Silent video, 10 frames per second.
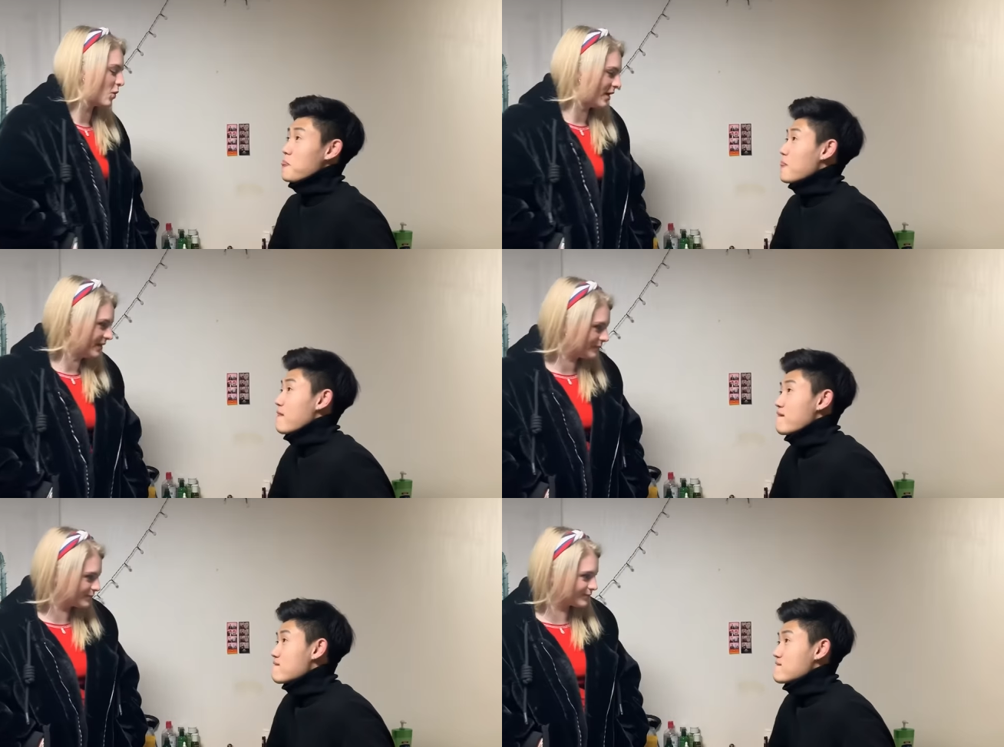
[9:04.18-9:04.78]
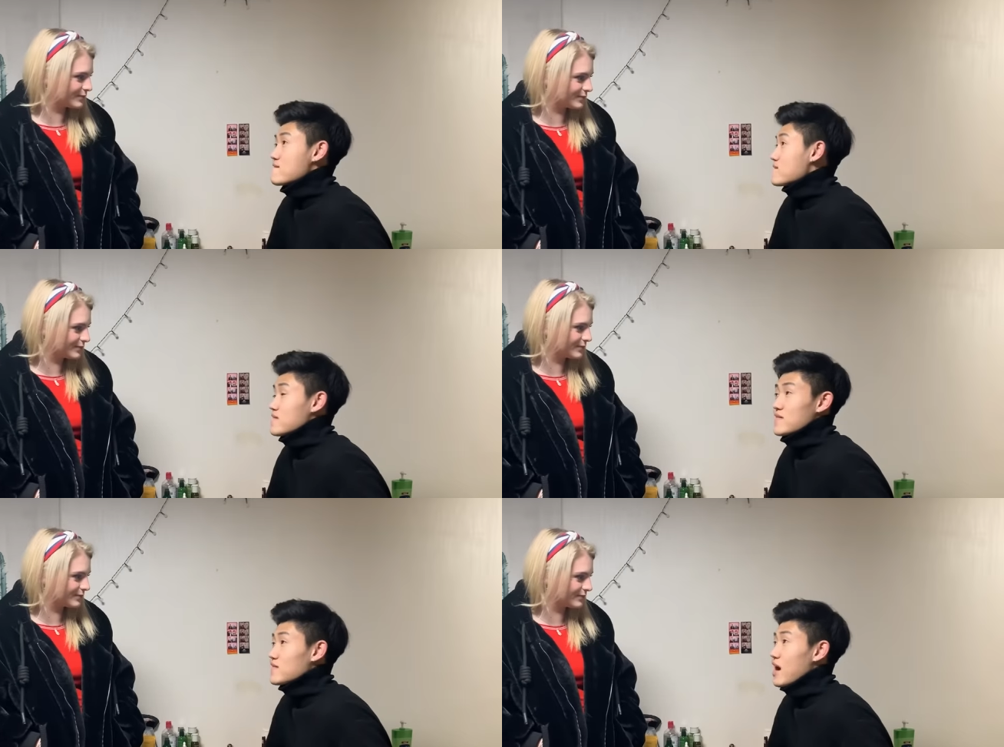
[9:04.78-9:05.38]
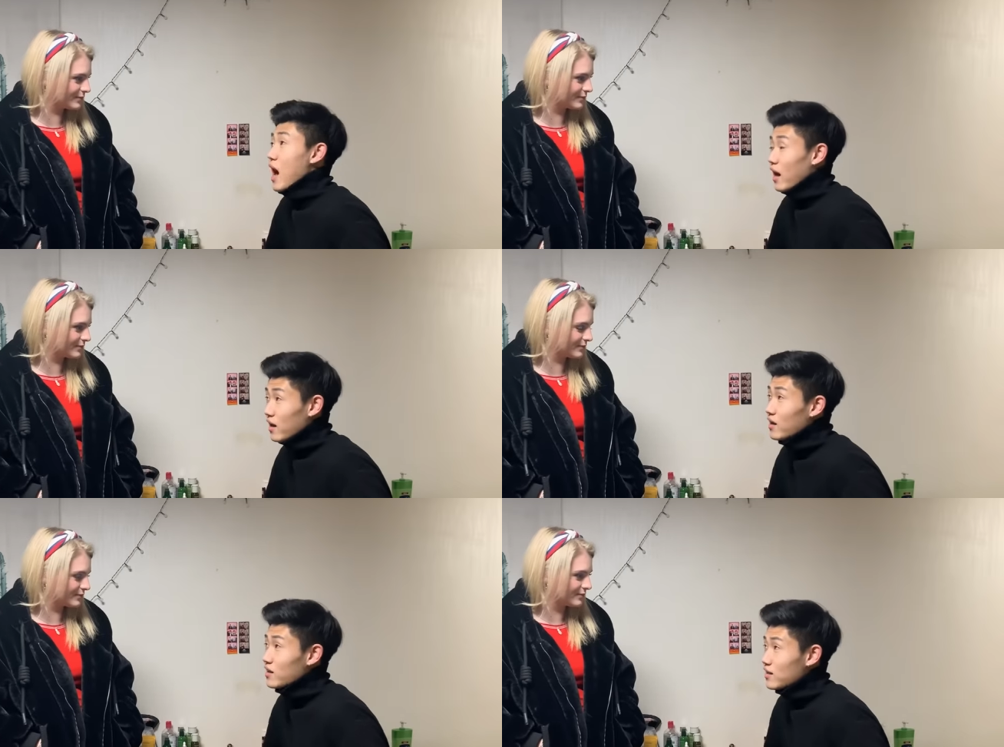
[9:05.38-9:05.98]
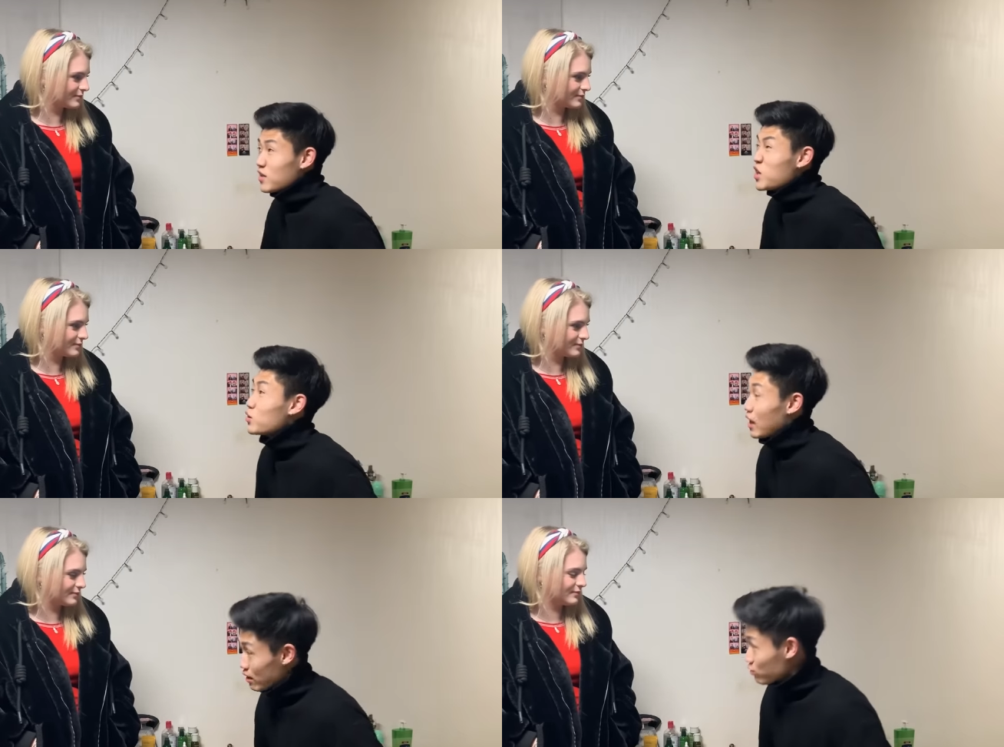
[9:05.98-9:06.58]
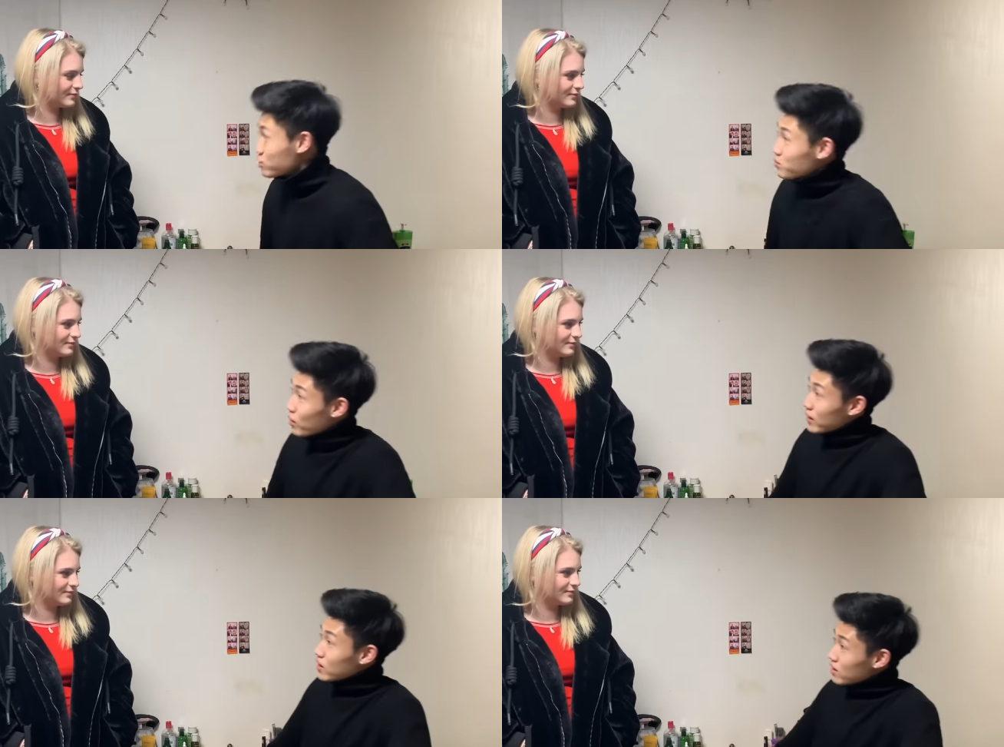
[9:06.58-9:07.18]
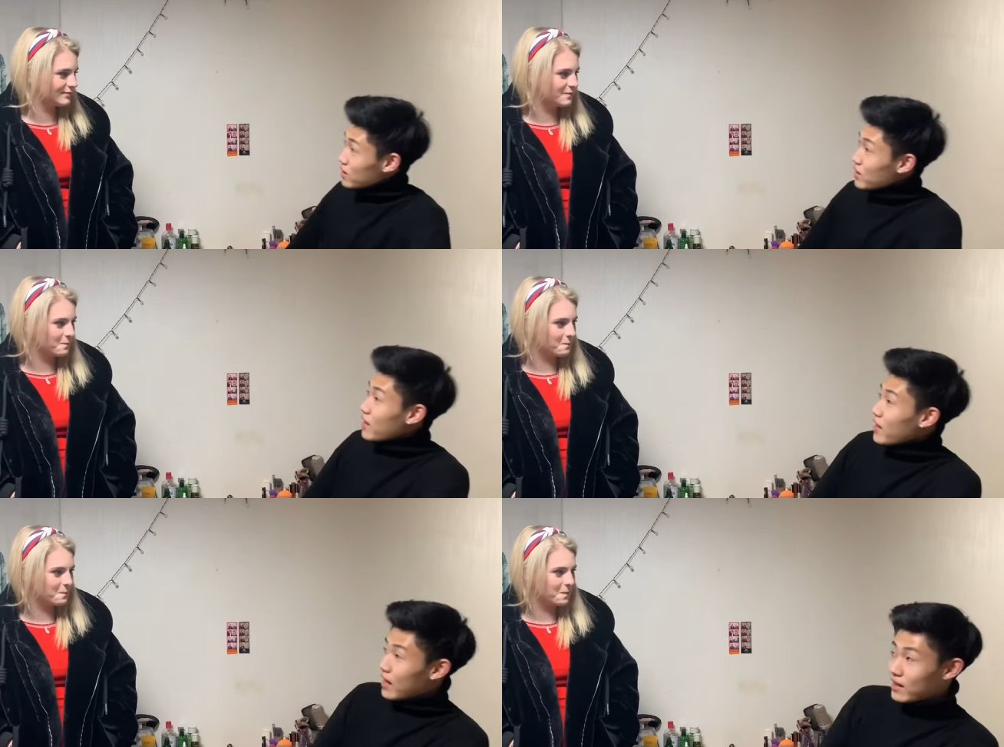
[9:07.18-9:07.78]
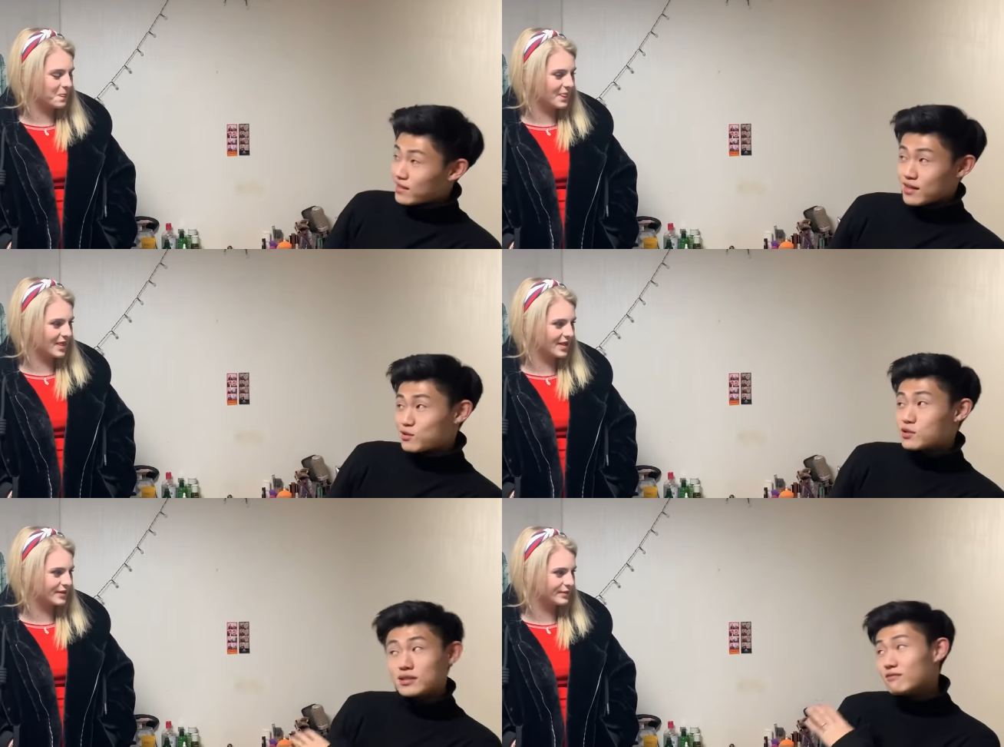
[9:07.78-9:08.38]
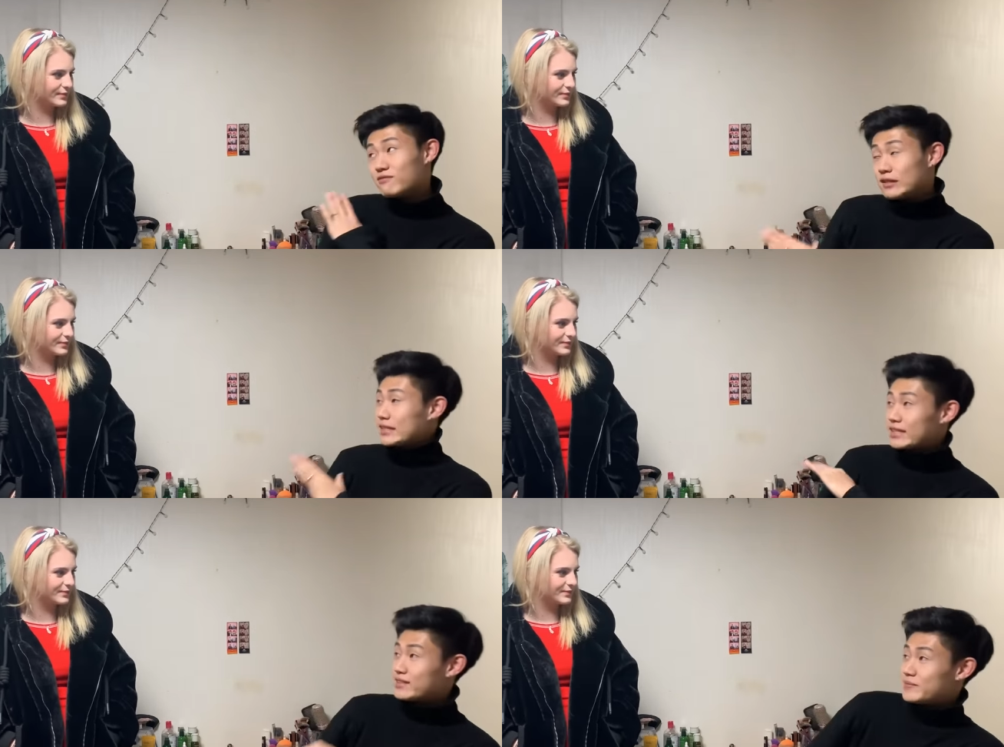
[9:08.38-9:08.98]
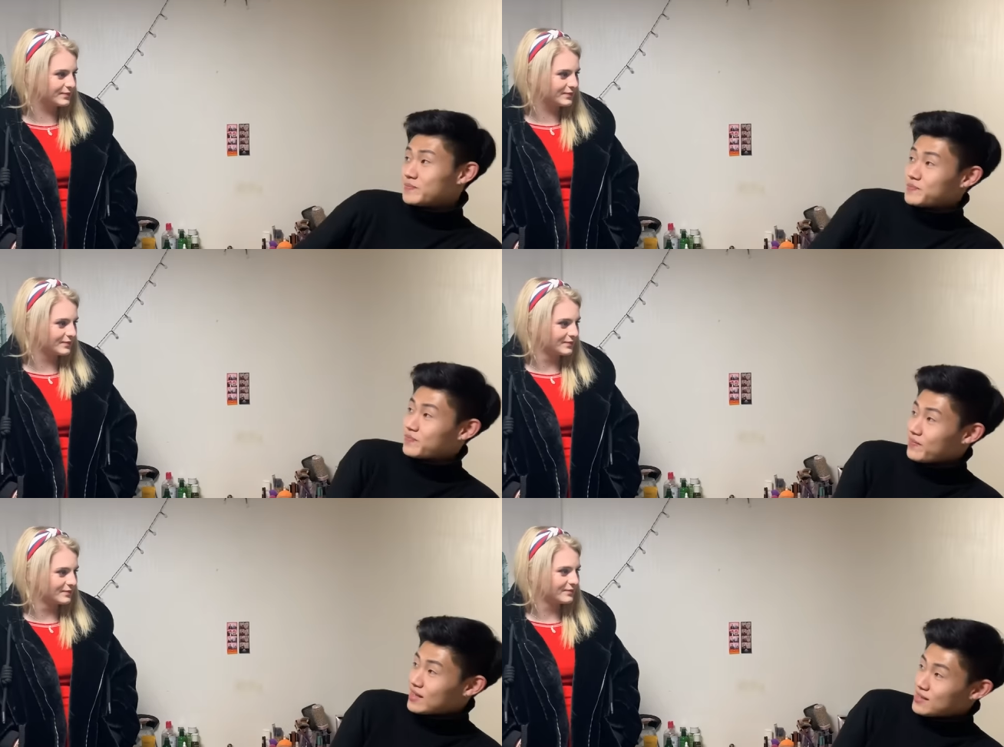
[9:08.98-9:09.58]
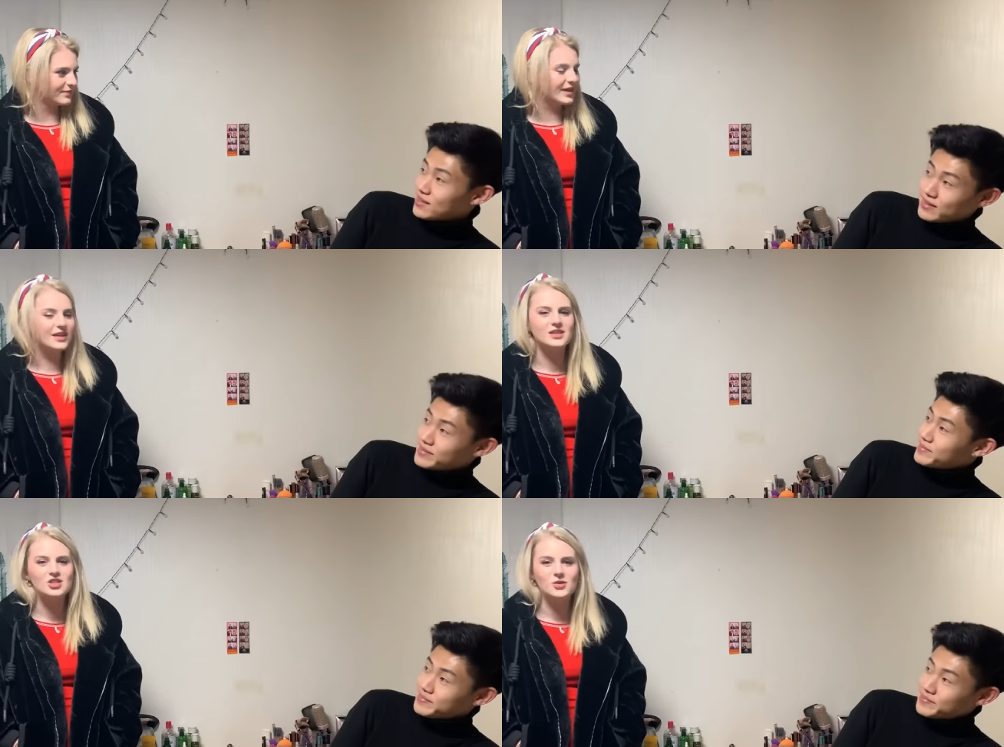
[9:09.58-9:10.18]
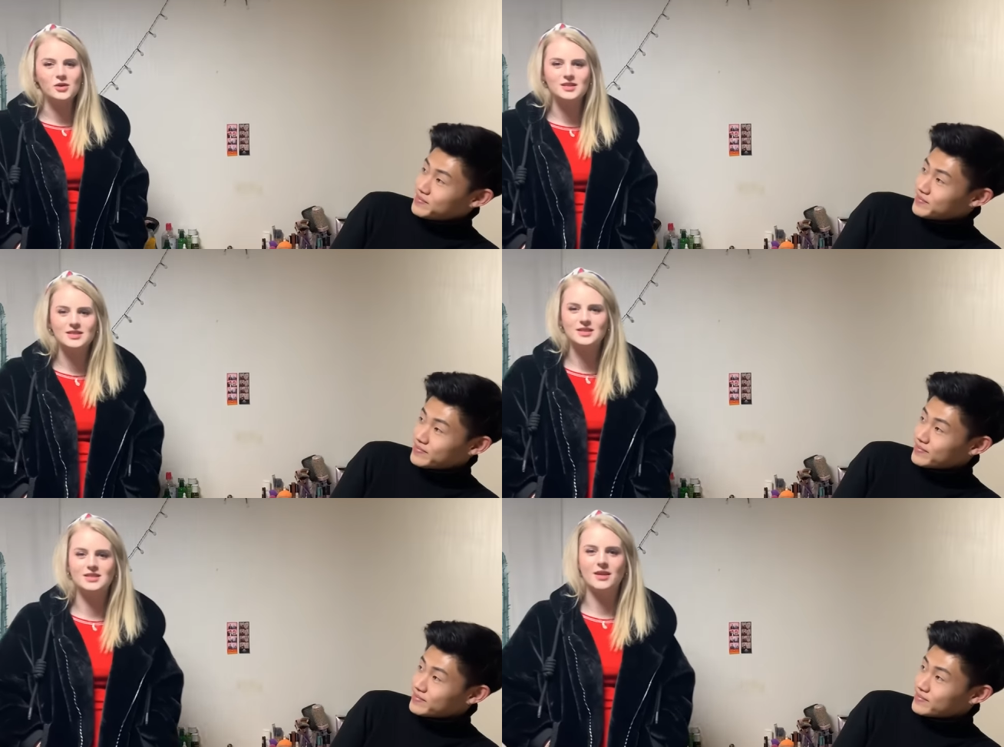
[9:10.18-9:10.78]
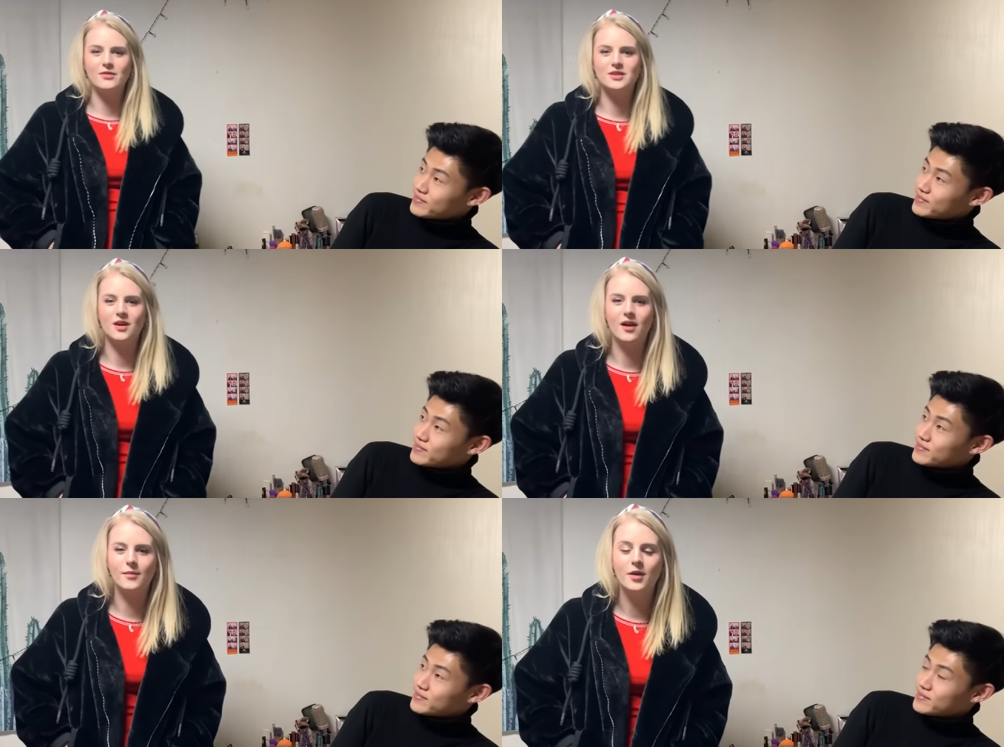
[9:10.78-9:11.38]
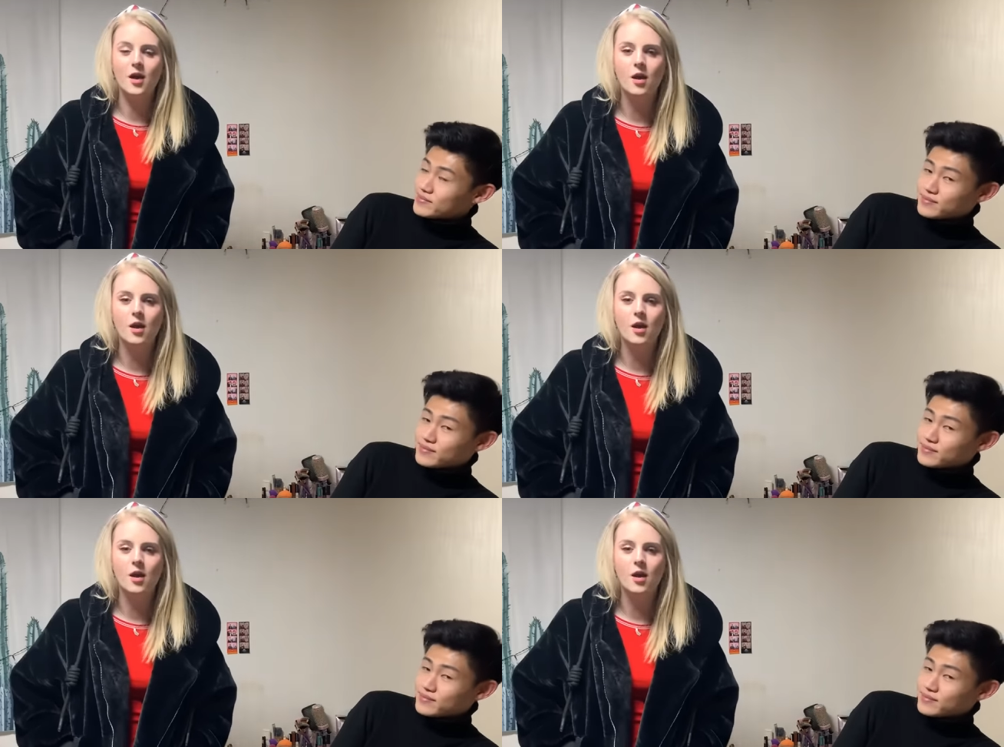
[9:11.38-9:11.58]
Speaker 1: Okay.
Speaker 2: I knew that was prank, and this was not funny.
Speaker 1: Shall we use this every time?